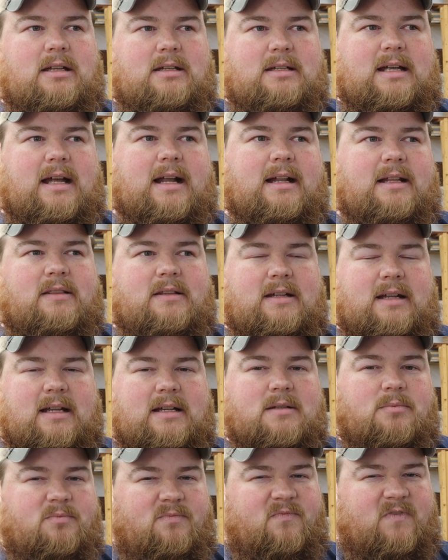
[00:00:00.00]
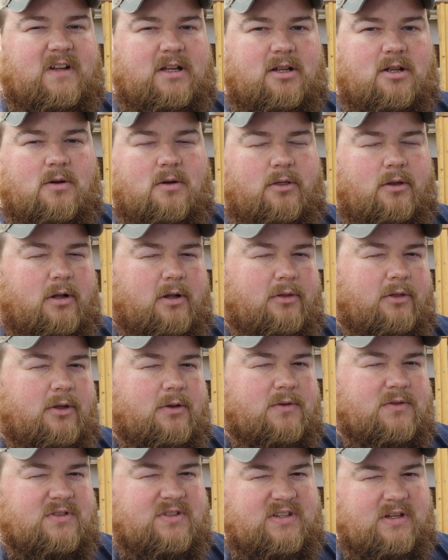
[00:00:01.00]
designing the next video along
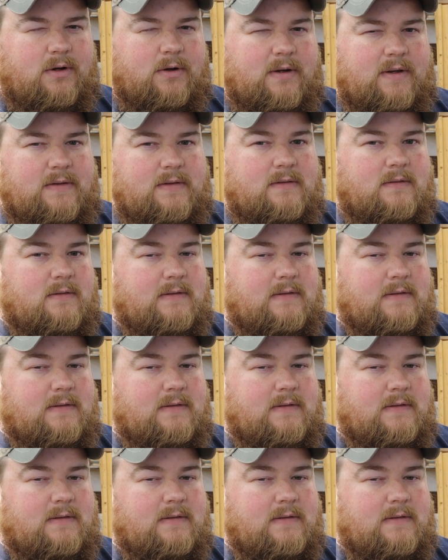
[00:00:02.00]
those series.